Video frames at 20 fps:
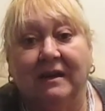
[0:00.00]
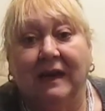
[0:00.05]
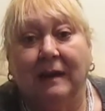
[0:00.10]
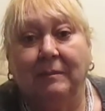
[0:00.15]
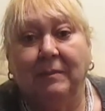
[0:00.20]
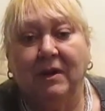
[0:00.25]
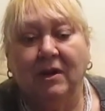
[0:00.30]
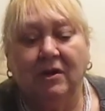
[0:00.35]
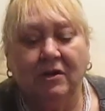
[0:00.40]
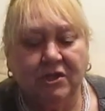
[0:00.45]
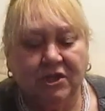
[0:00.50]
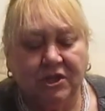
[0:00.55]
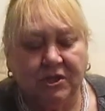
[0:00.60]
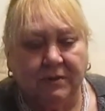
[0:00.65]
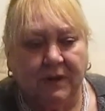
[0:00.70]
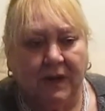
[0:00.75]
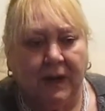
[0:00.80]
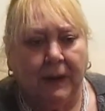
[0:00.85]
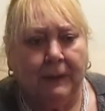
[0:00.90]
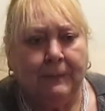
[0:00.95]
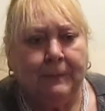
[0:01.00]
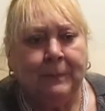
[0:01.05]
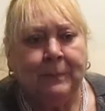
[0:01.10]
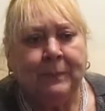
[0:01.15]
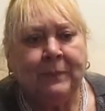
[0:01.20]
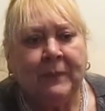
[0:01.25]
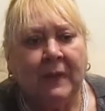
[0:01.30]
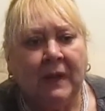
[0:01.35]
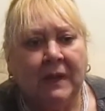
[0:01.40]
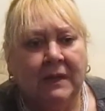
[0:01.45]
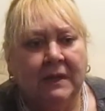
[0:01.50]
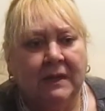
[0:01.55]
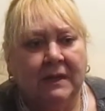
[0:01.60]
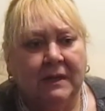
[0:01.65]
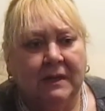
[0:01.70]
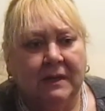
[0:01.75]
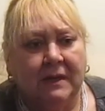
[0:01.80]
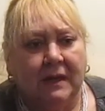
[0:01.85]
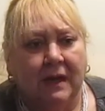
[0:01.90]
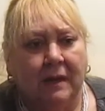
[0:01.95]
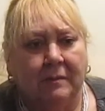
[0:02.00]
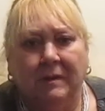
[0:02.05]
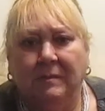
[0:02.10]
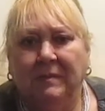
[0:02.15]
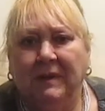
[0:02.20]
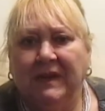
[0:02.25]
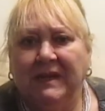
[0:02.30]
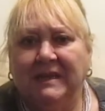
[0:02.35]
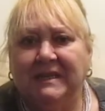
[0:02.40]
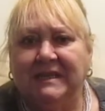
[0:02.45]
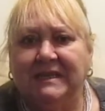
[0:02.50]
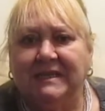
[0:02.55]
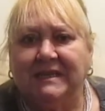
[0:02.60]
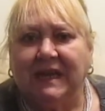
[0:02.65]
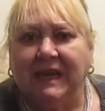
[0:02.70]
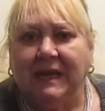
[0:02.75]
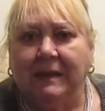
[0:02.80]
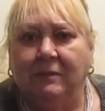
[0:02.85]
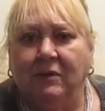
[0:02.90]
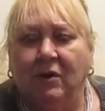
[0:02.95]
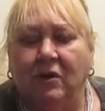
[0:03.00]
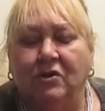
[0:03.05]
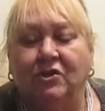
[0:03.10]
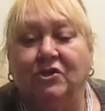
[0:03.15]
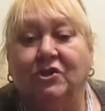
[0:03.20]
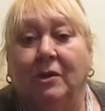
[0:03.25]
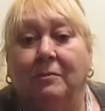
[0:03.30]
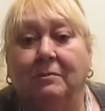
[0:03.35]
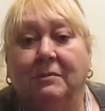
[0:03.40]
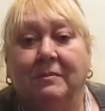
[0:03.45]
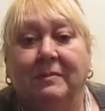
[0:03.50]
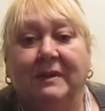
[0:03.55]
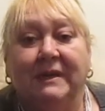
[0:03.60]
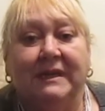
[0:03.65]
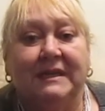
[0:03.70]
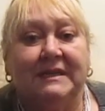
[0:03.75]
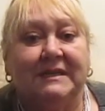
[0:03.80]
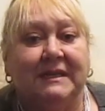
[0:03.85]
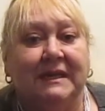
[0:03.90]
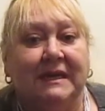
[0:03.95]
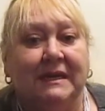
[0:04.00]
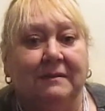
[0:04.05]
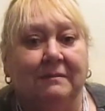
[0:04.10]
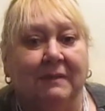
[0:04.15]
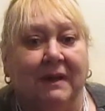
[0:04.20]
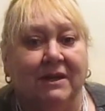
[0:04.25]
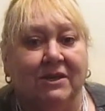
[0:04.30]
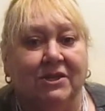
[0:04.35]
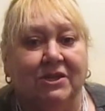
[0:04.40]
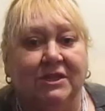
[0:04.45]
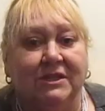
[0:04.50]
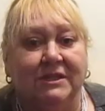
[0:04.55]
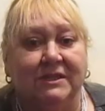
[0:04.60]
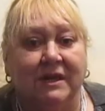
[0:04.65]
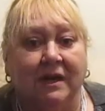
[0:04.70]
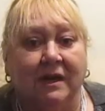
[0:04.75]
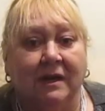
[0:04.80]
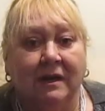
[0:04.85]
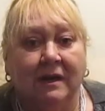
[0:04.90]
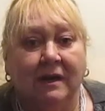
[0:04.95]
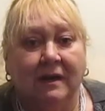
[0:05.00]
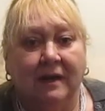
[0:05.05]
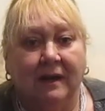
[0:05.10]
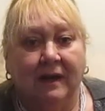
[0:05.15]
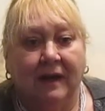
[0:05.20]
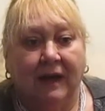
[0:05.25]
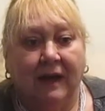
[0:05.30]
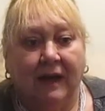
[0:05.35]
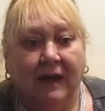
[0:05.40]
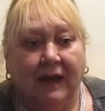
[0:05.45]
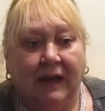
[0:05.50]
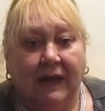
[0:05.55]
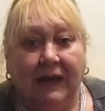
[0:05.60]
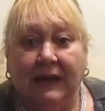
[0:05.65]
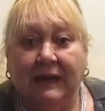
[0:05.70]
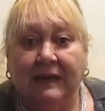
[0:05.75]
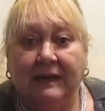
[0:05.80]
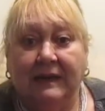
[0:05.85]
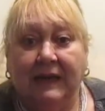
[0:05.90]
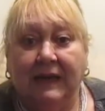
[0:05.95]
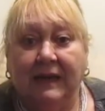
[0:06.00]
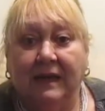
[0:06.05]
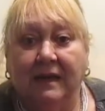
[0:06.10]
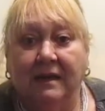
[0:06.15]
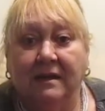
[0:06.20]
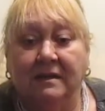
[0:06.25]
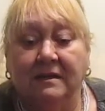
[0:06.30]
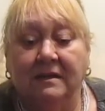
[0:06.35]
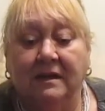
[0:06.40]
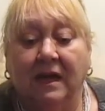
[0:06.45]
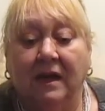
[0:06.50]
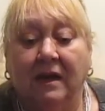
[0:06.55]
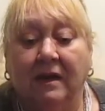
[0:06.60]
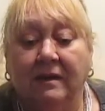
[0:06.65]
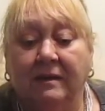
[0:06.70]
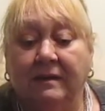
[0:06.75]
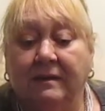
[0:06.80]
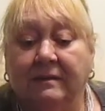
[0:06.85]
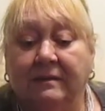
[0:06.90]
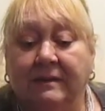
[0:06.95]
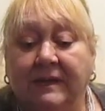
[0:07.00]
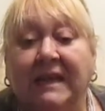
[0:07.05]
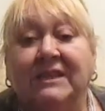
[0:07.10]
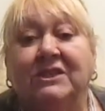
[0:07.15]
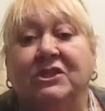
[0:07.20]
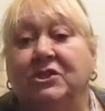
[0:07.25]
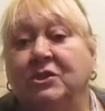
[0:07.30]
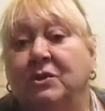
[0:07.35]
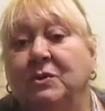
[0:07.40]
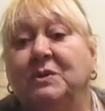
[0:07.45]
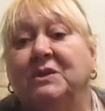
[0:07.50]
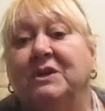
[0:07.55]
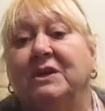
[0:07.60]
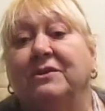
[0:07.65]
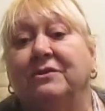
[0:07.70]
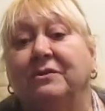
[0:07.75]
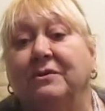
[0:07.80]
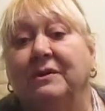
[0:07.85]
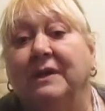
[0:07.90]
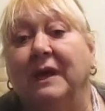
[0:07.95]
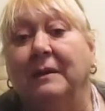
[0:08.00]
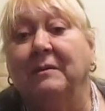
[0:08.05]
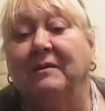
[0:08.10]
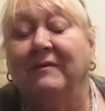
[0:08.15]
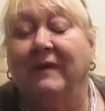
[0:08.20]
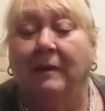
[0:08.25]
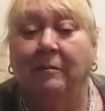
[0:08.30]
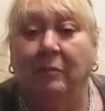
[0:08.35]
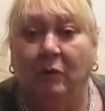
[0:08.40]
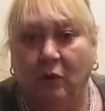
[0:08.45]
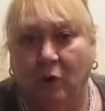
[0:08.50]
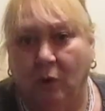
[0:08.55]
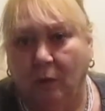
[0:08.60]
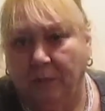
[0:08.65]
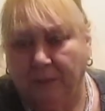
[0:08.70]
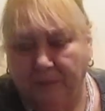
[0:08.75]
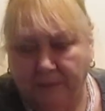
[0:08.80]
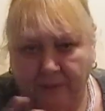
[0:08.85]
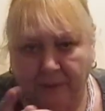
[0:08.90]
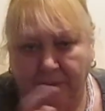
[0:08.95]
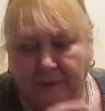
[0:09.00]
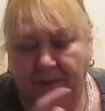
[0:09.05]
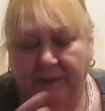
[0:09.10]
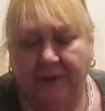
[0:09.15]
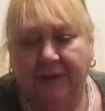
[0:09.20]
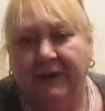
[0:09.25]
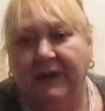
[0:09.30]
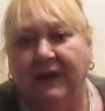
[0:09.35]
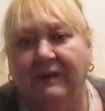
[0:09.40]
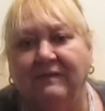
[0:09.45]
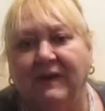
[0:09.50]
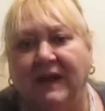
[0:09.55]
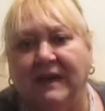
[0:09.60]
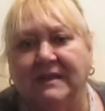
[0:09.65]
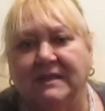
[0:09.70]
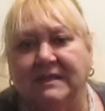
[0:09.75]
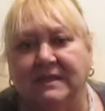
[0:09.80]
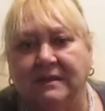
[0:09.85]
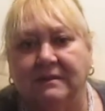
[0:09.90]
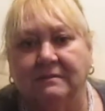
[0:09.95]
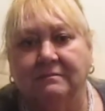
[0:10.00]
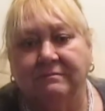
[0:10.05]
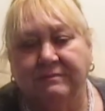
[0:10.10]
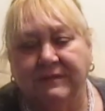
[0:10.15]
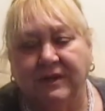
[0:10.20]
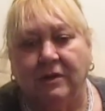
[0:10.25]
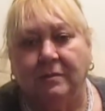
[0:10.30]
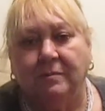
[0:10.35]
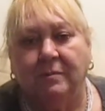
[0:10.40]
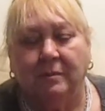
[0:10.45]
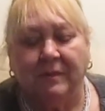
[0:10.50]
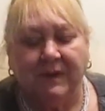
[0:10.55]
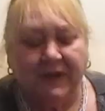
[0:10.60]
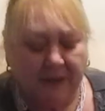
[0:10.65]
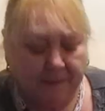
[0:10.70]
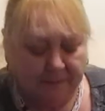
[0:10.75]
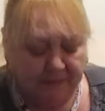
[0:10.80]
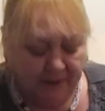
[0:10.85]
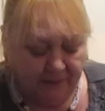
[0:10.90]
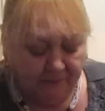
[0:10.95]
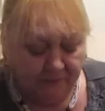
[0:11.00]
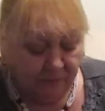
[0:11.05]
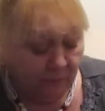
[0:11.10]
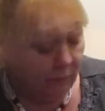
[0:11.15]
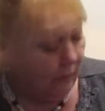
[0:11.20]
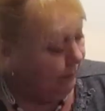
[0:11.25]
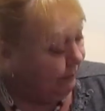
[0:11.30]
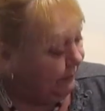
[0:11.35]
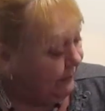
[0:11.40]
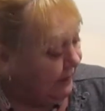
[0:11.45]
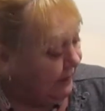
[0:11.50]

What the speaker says: I belong to a mobility scheme called Shop Mobility in Manchester, and I can get a scooter through them if I book up in advance and, you know, put my name down for one.